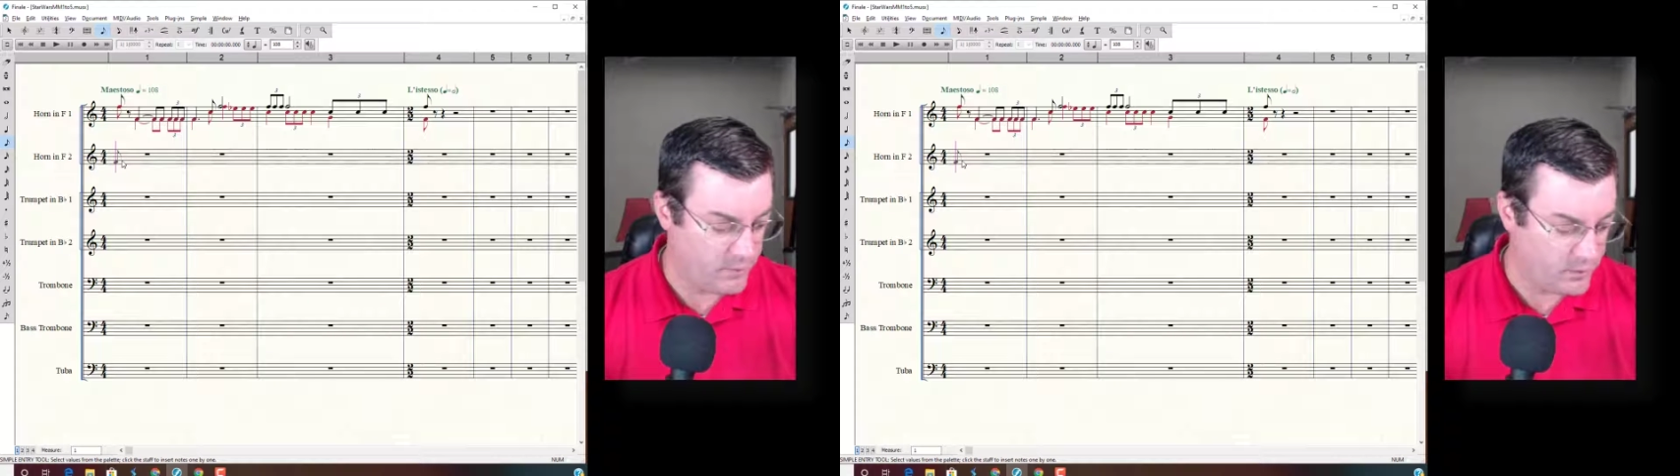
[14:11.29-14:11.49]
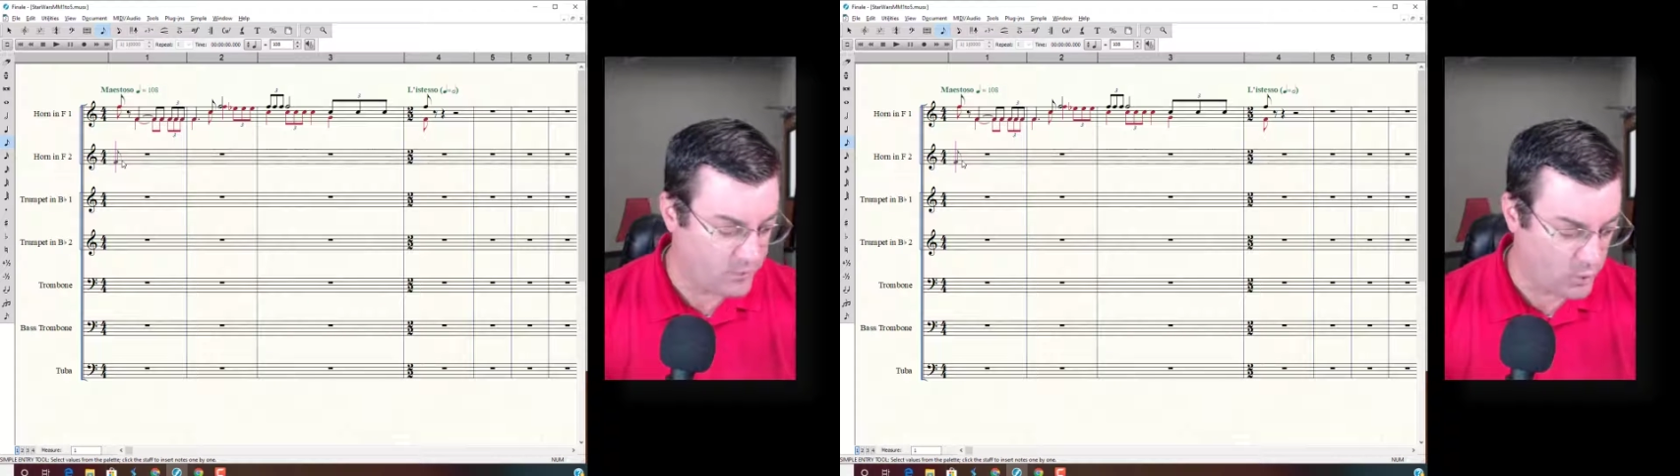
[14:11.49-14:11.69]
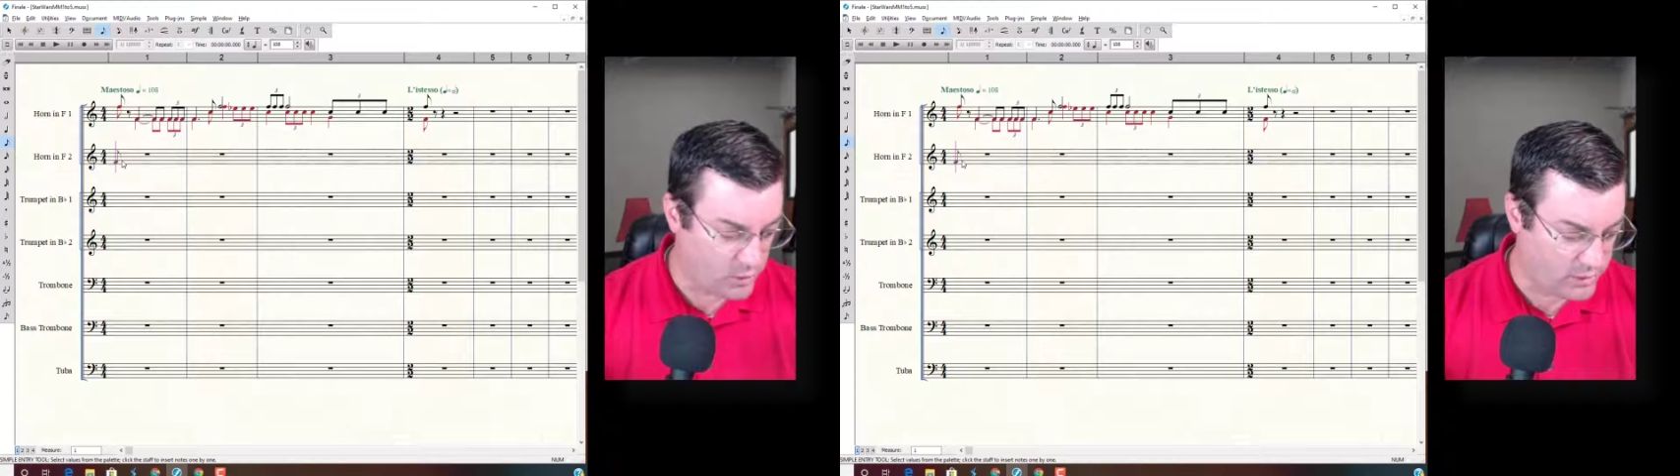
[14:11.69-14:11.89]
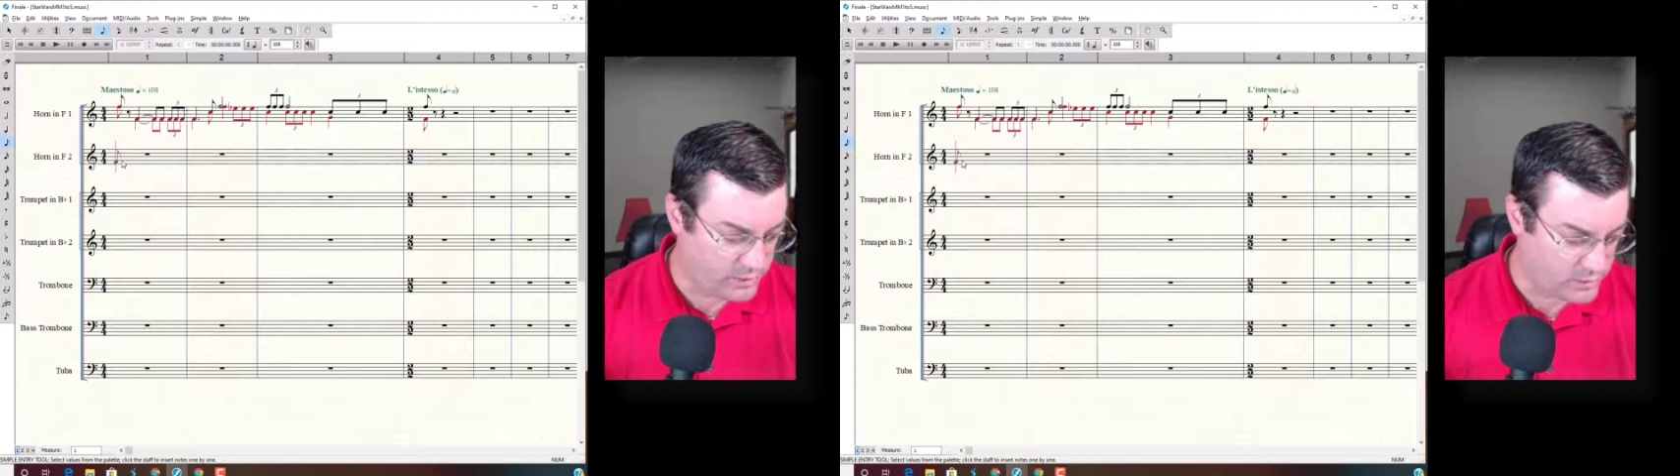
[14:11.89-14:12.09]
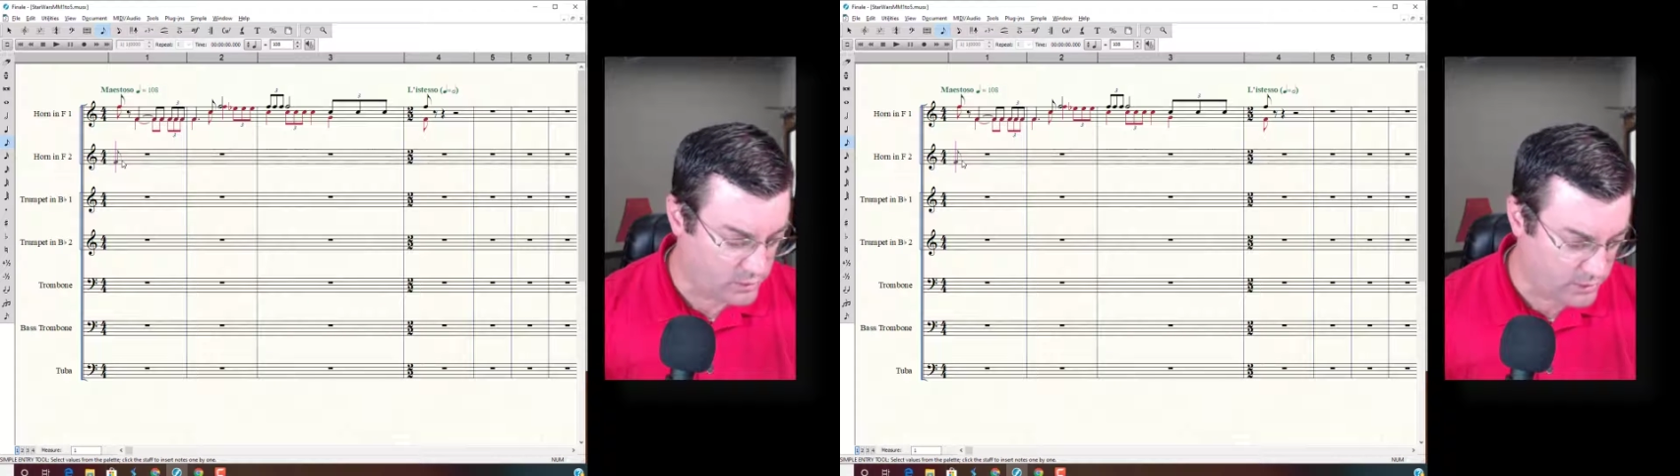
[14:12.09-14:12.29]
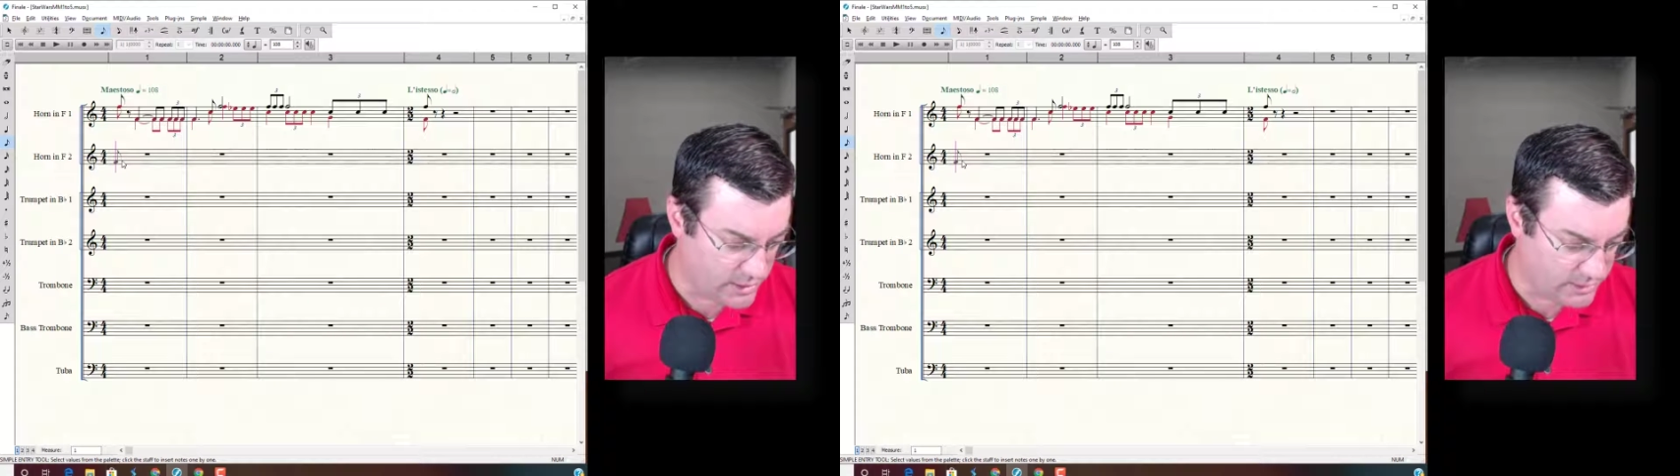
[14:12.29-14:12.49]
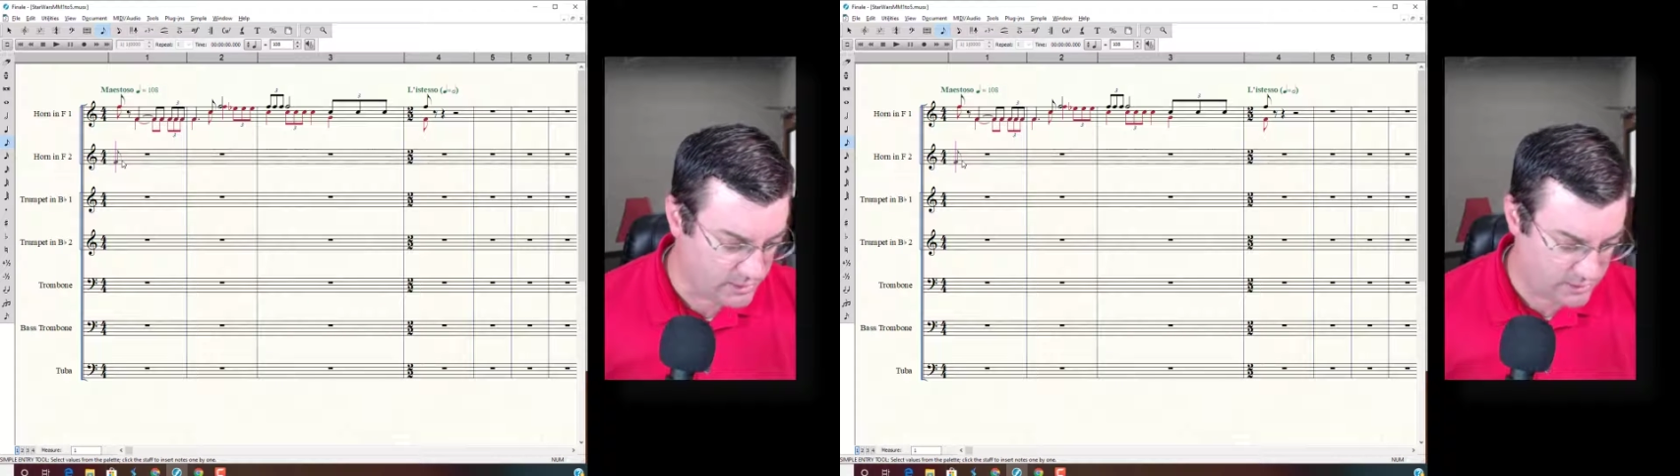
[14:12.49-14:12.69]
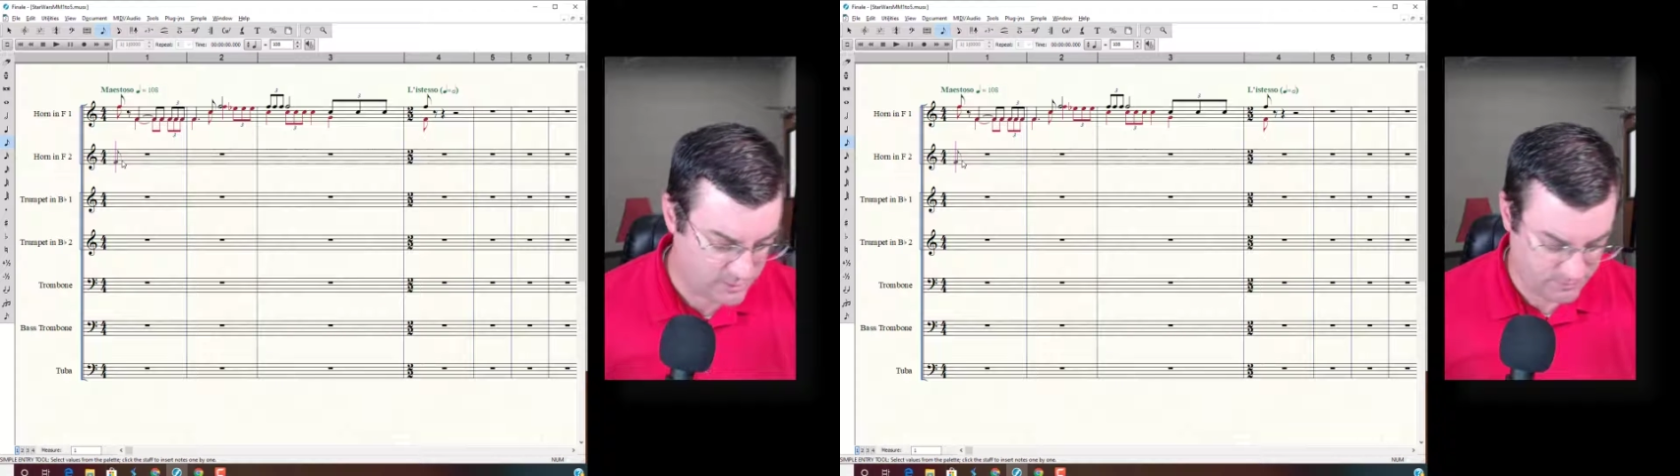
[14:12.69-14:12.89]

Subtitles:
4 is correct.